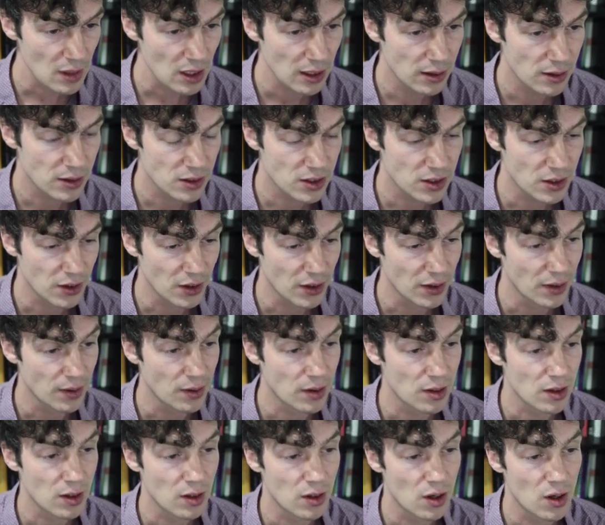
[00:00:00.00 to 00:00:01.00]
So
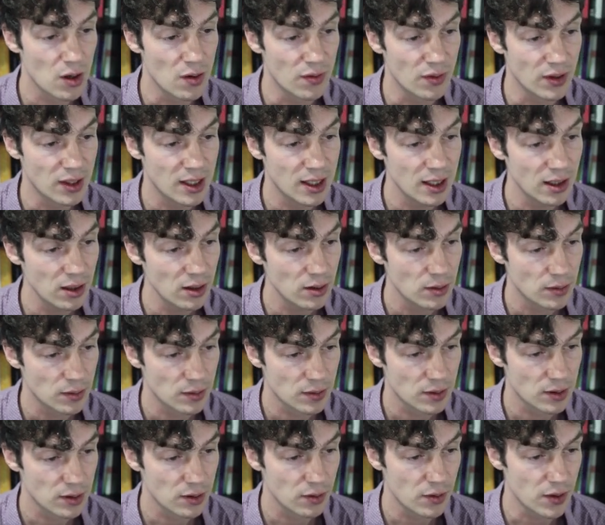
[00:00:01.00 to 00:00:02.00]
over here
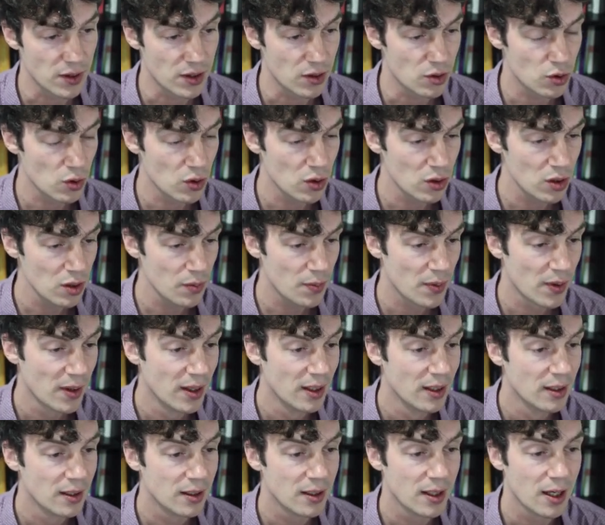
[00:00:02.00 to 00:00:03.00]
with the draw loop,
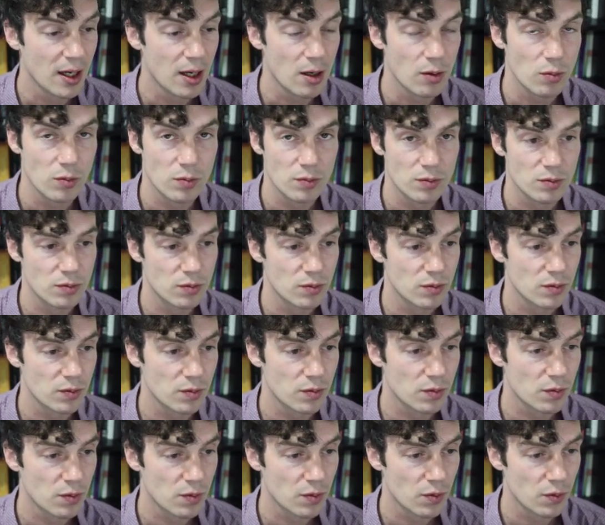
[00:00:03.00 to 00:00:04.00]

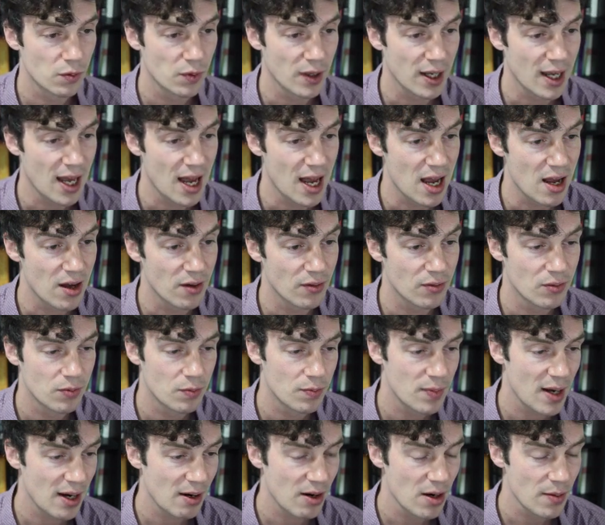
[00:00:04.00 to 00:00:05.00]
we have
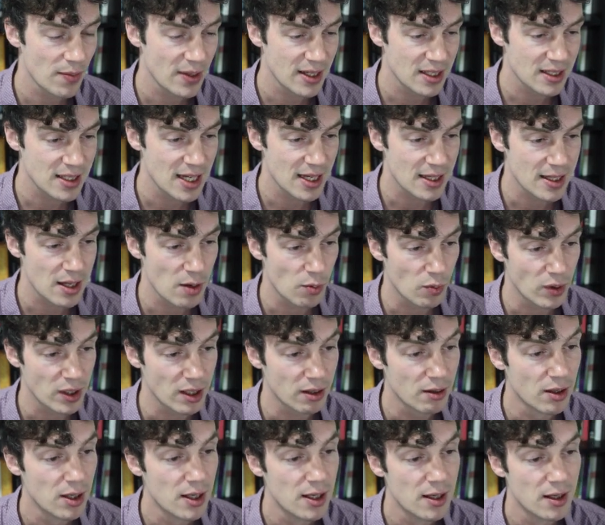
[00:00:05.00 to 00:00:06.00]
background being set, then we
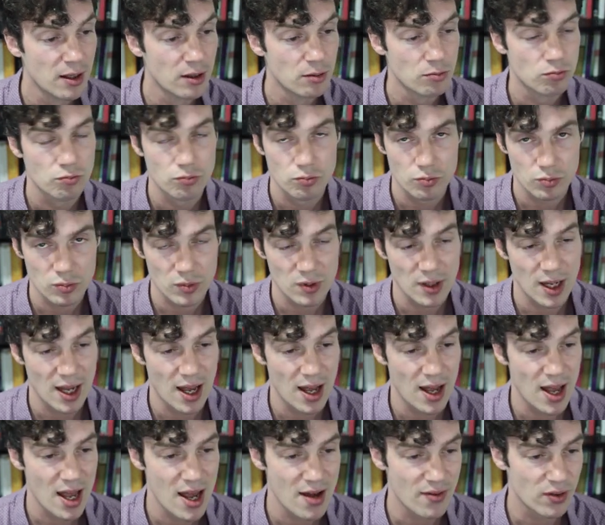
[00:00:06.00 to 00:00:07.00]

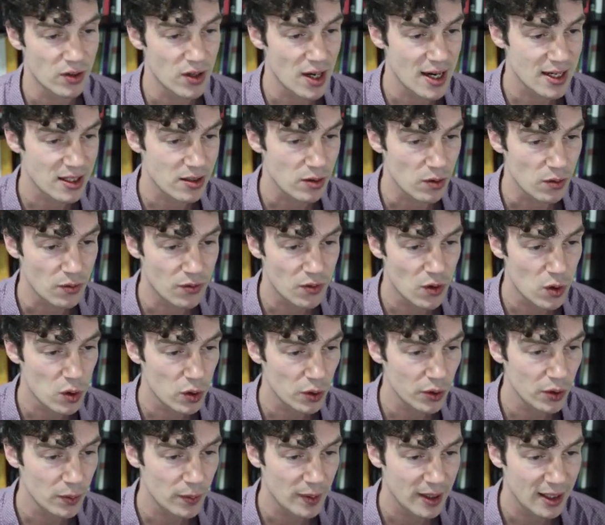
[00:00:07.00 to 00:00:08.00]
have a nice little for
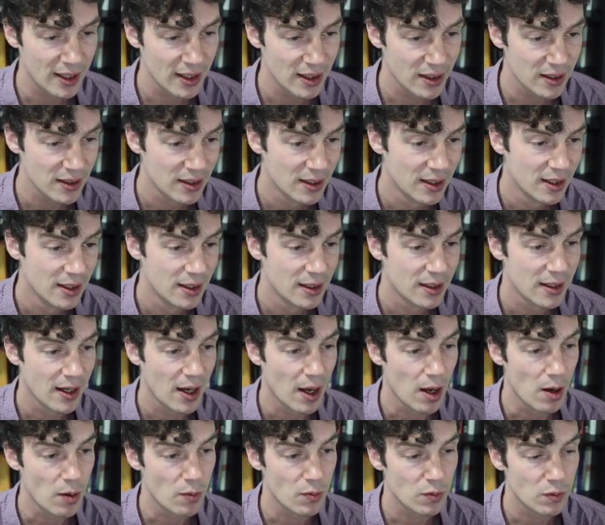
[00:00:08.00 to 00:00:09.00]
loop here,
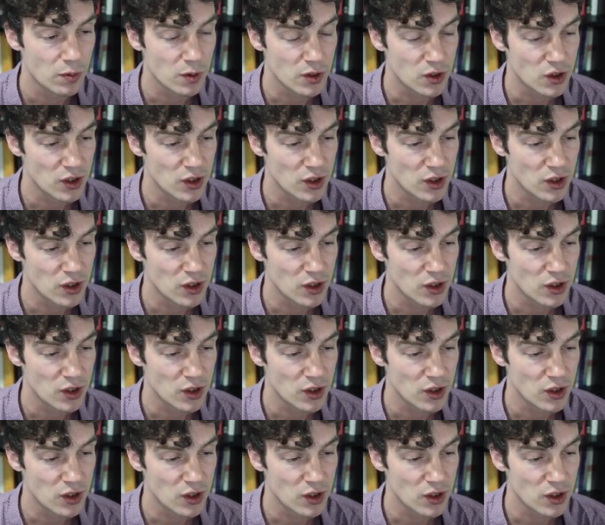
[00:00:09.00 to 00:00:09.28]
which